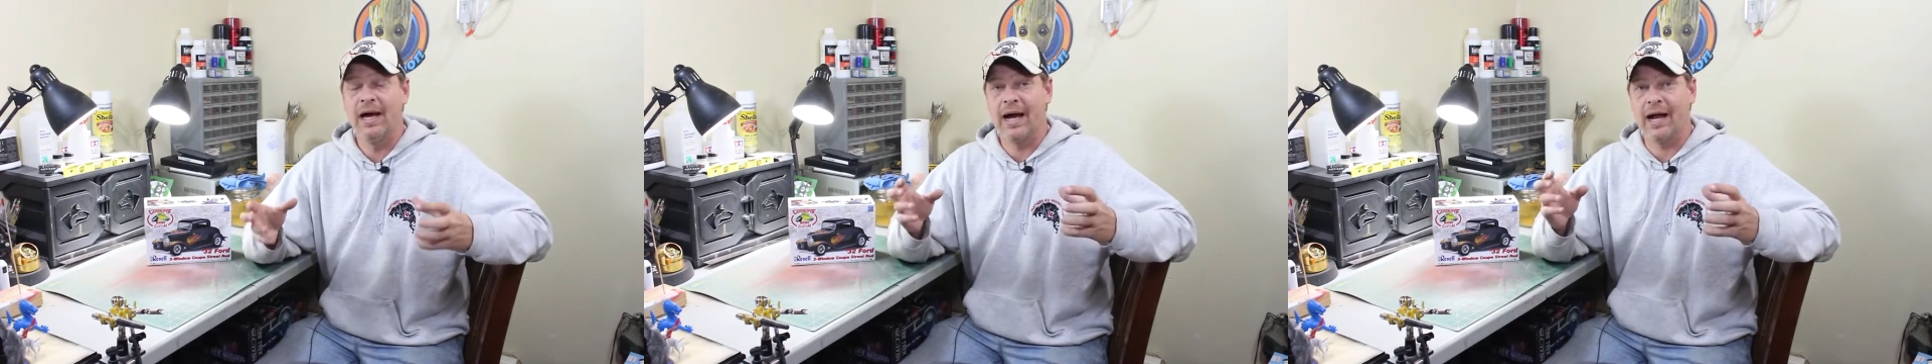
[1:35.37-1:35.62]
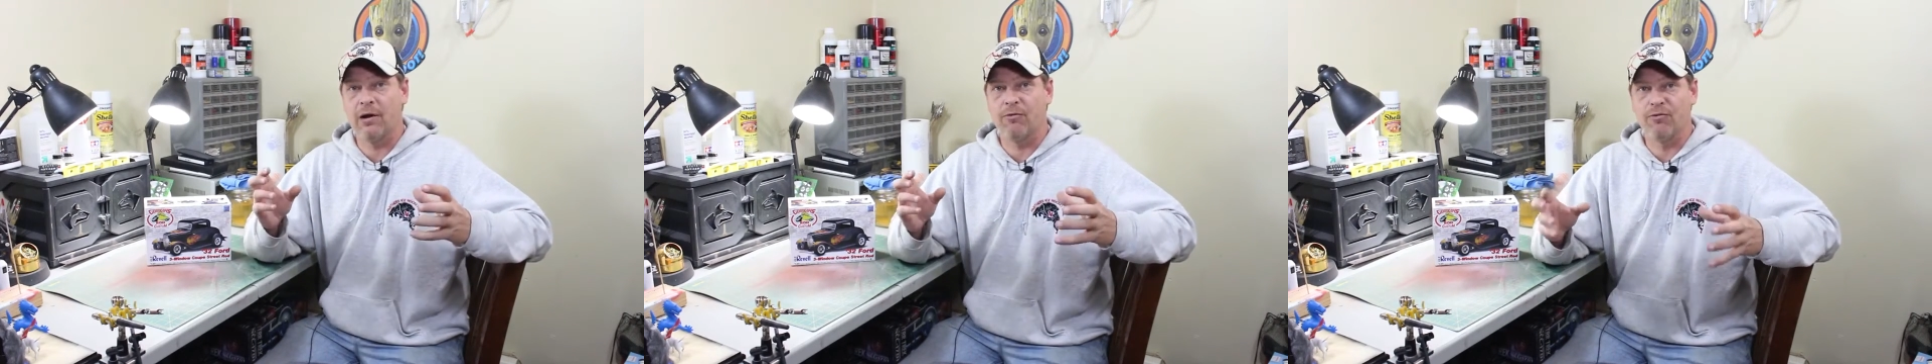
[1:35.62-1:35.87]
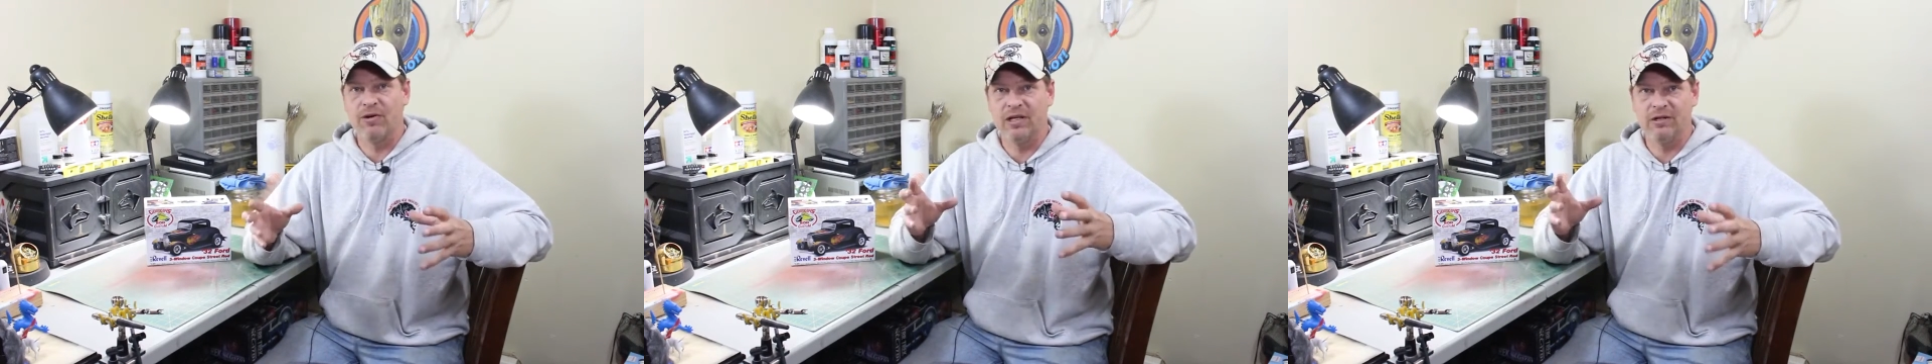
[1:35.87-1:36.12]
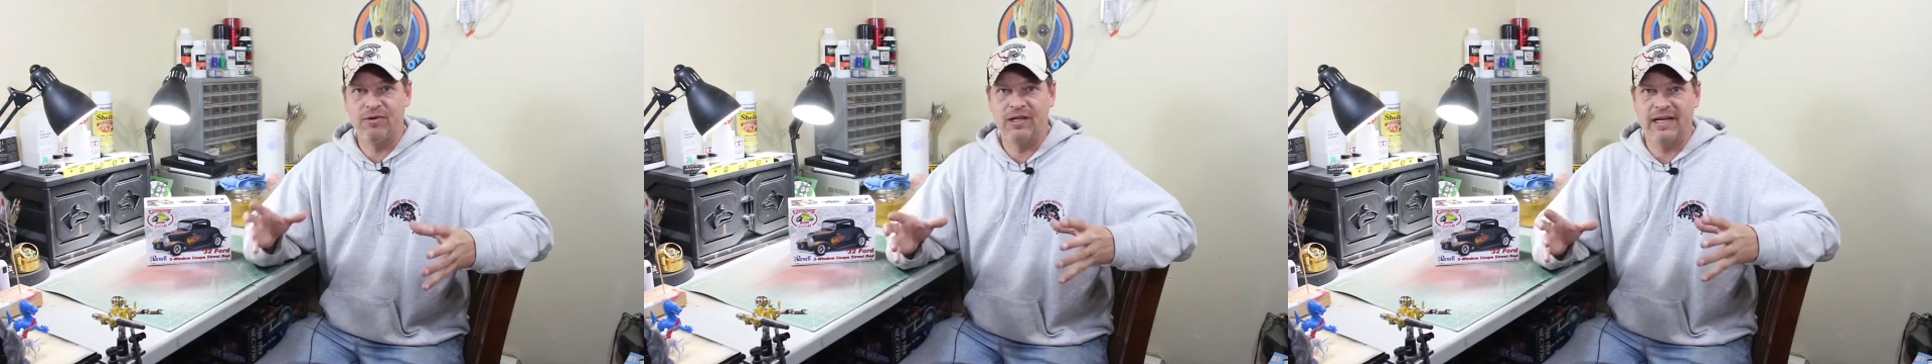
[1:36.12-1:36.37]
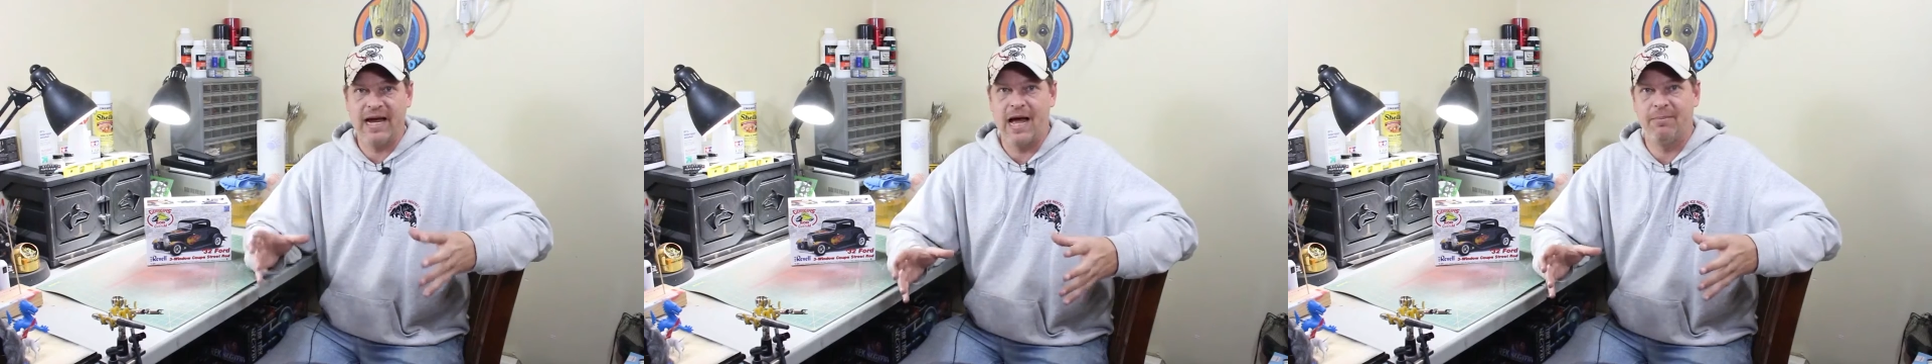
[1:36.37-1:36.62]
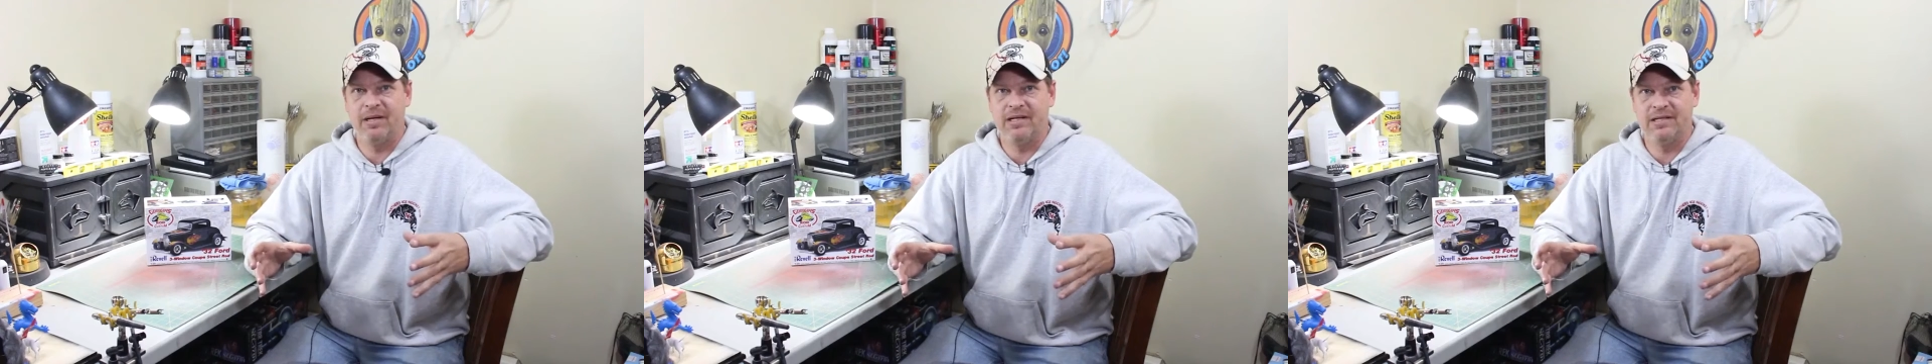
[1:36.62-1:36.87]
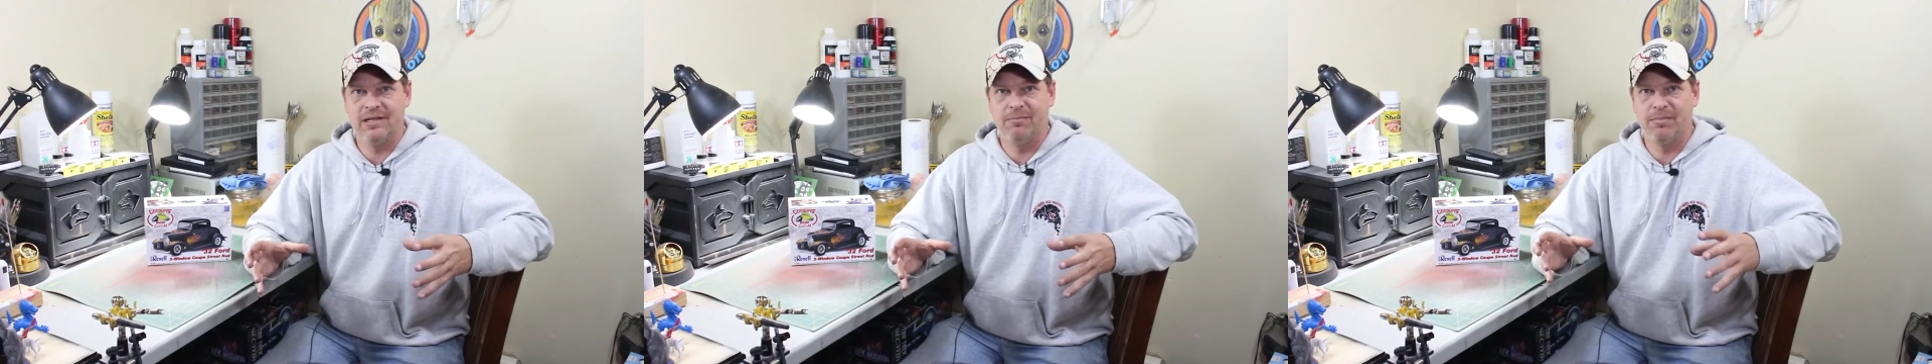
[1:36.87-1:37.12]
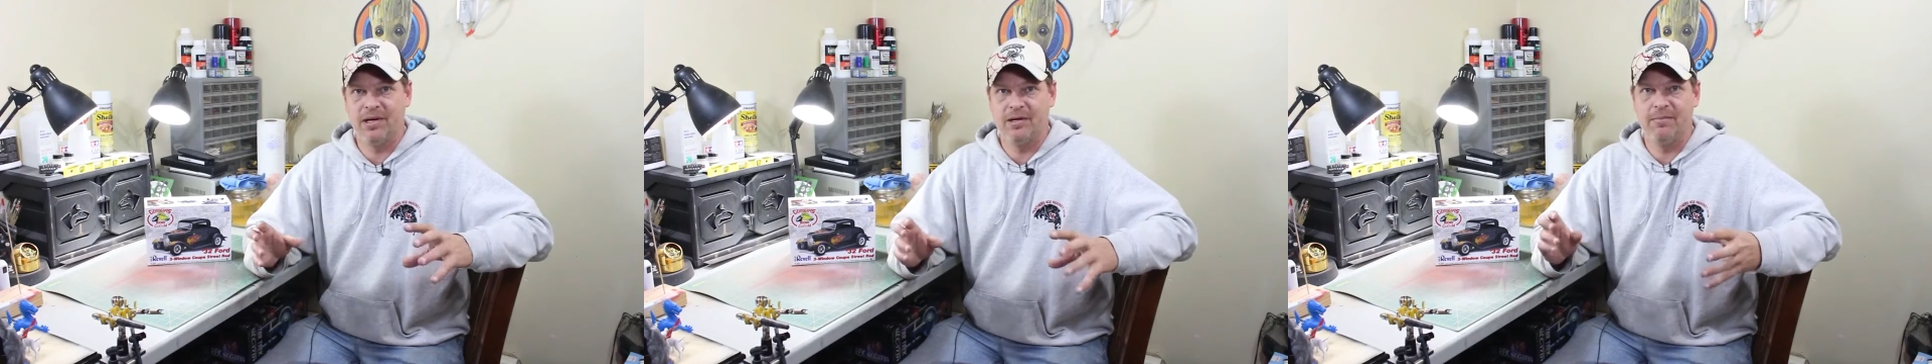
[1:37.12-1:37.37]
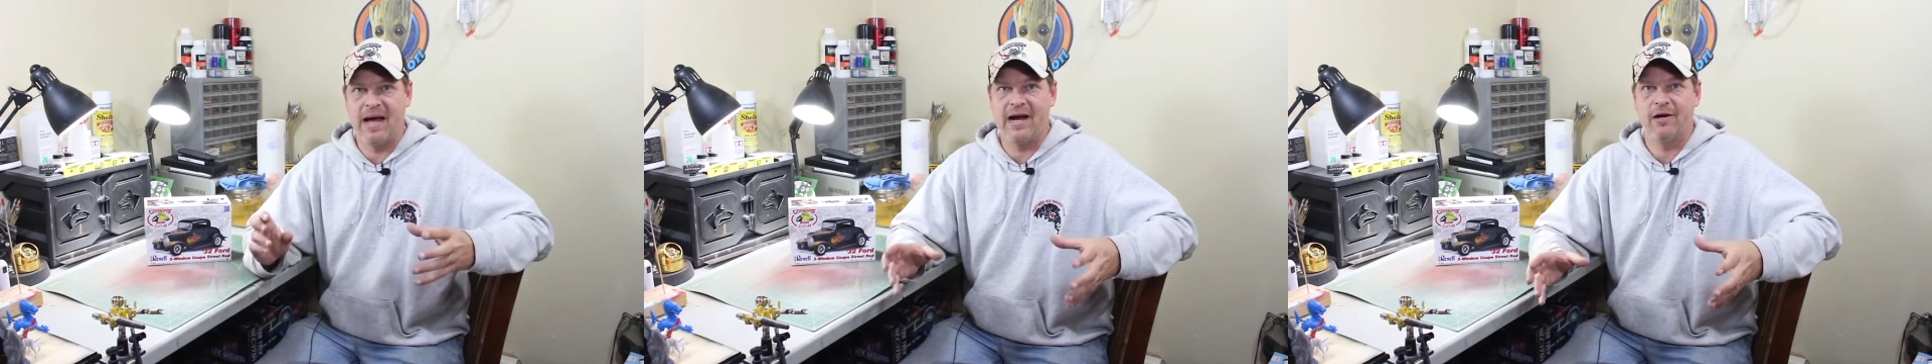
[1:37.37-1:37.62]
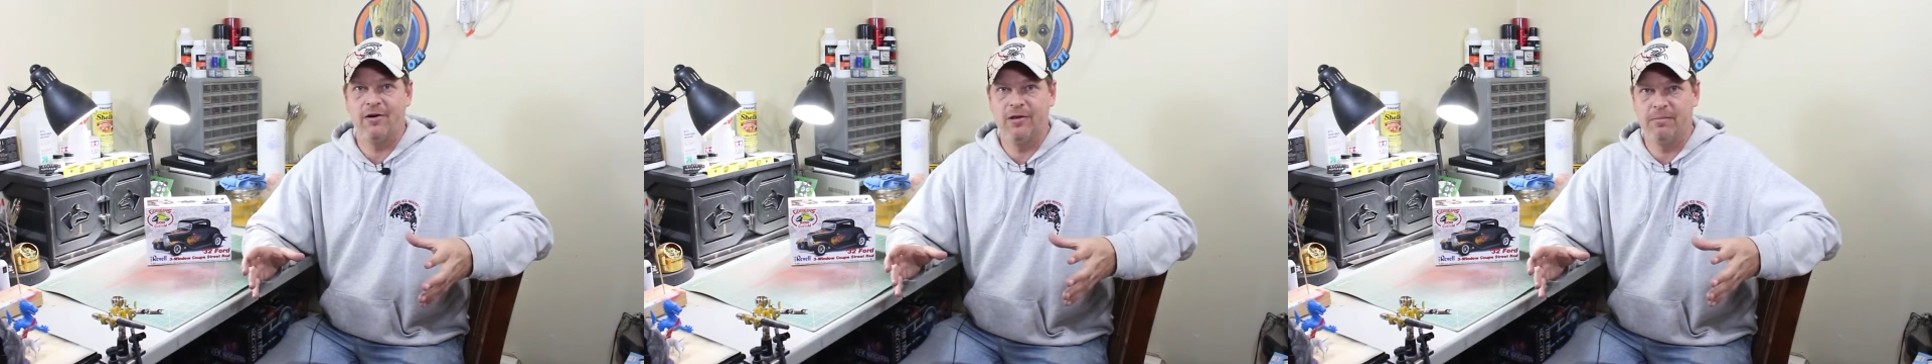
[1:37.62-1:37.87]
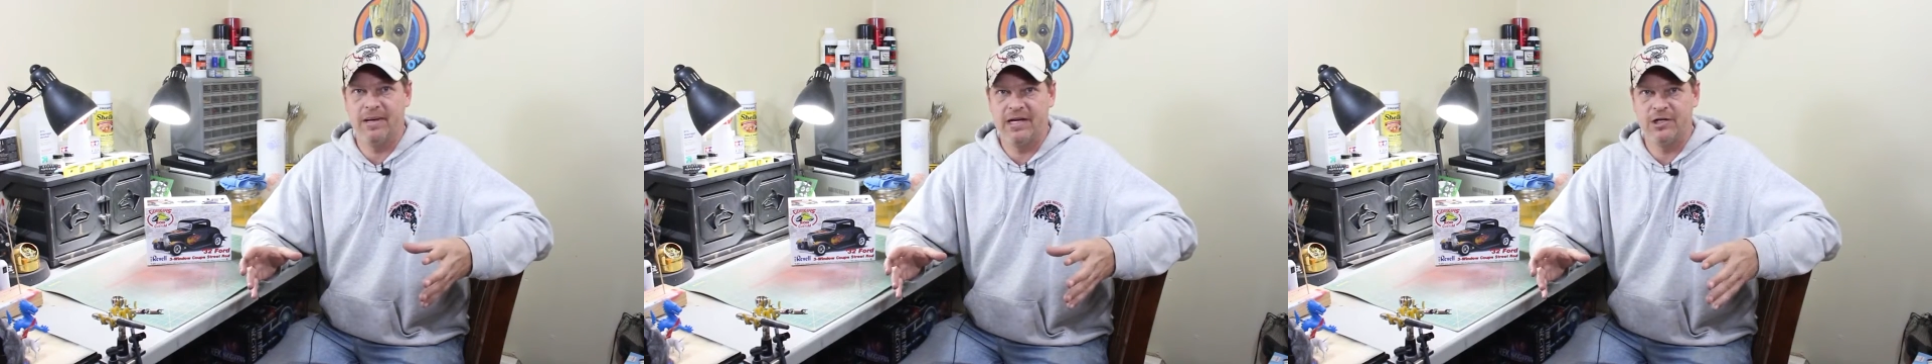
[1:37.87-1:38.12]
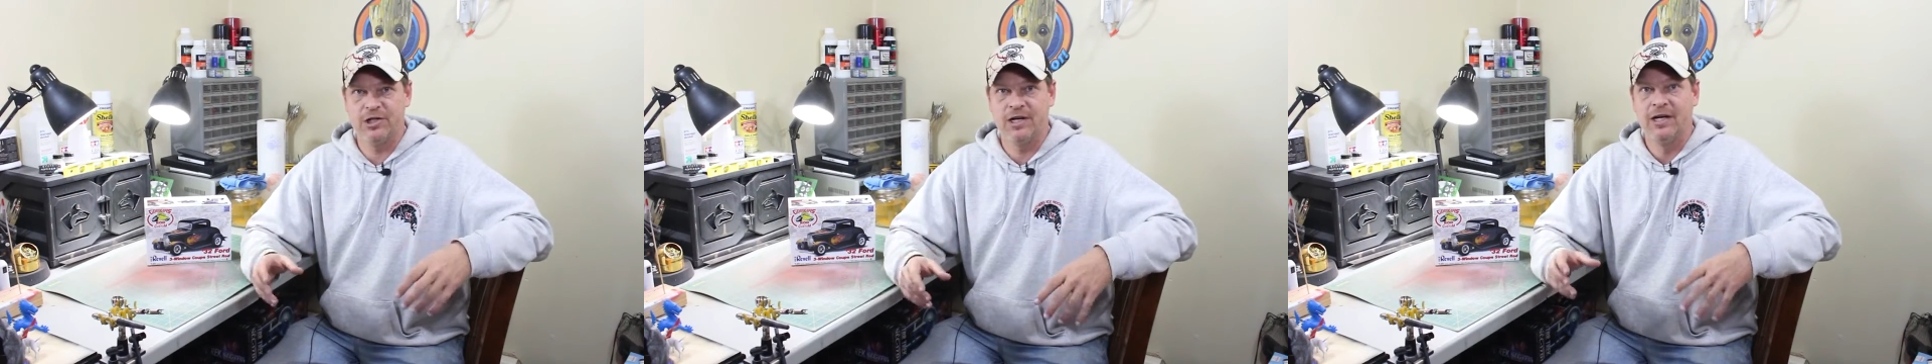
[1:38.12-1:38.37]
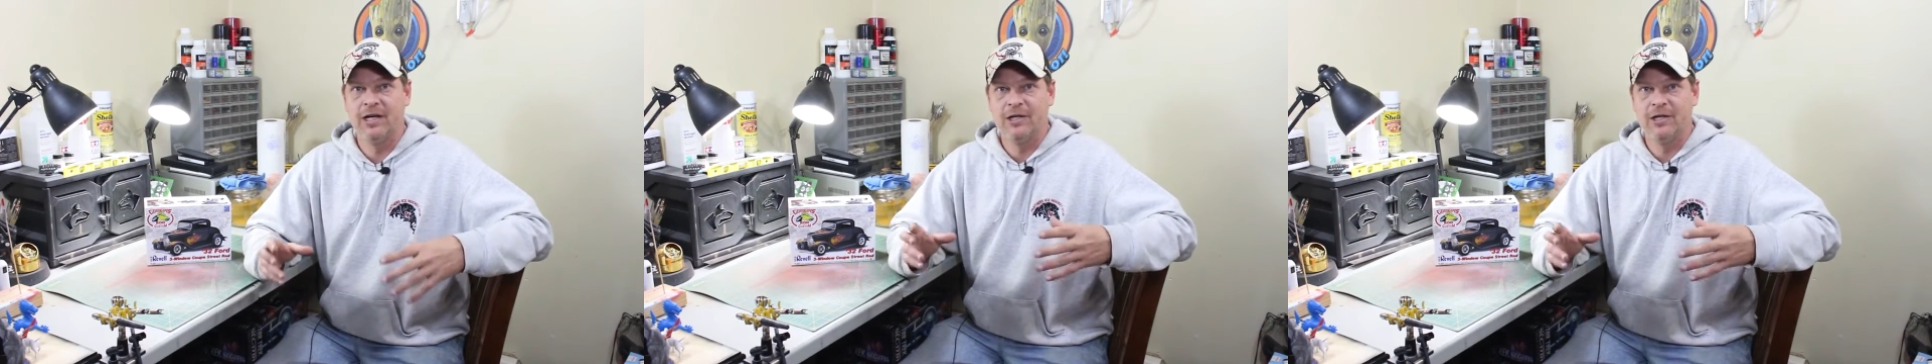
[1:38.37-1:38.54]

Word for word: and I'm really, really happy to see Bud back on the bench